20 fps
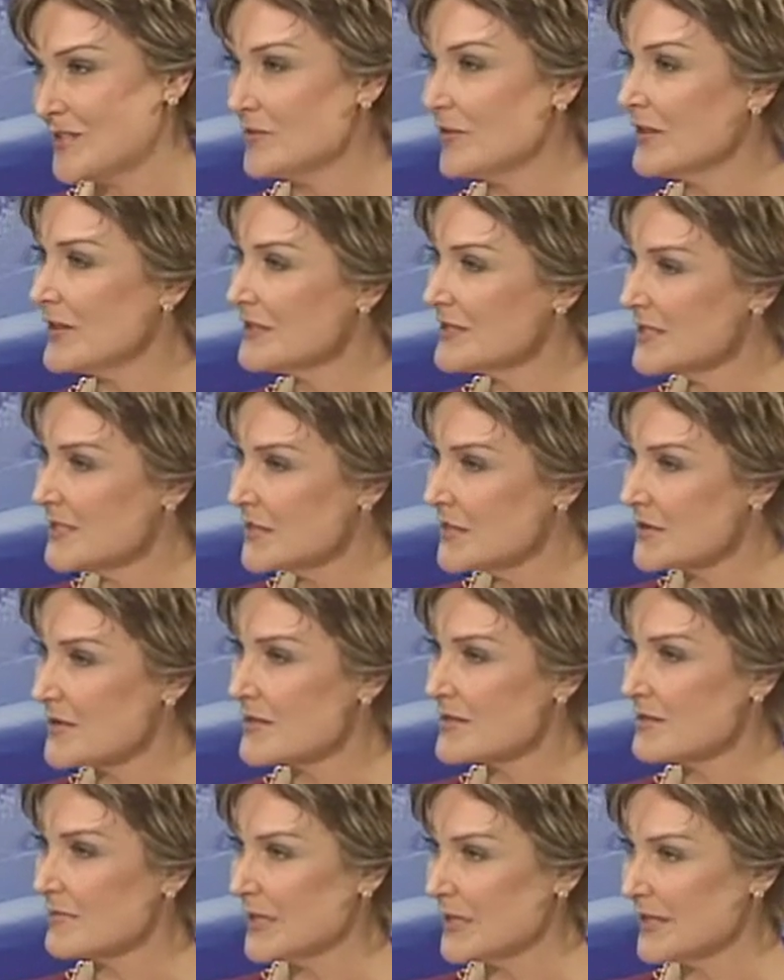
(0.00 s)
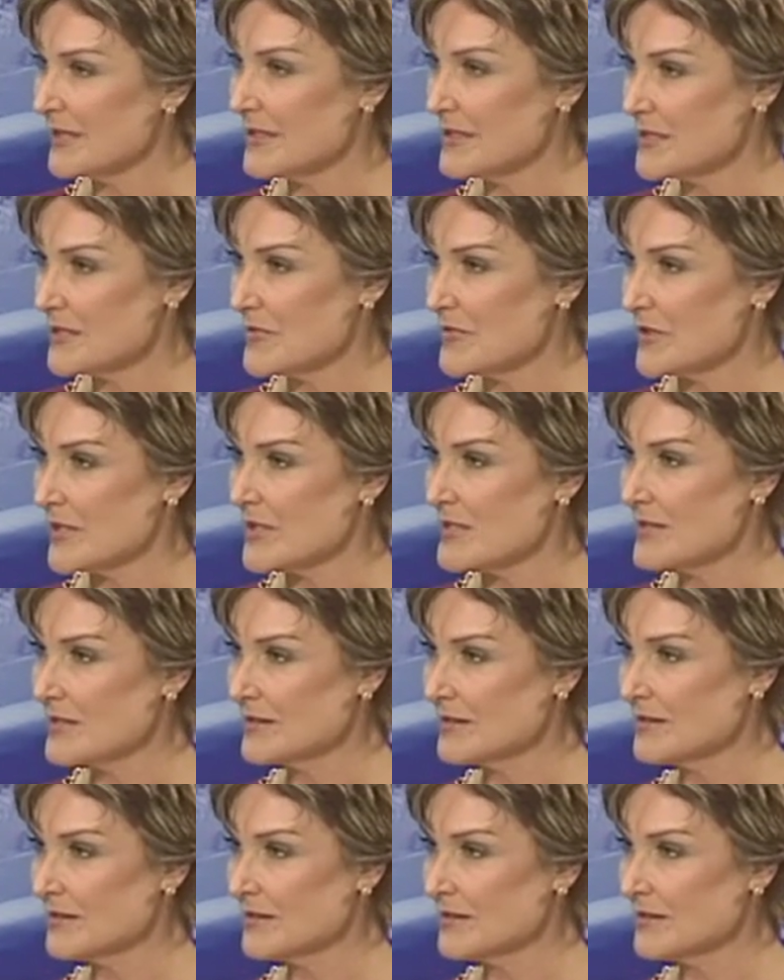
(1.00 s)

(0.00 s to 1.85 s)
Volunteers making a difference.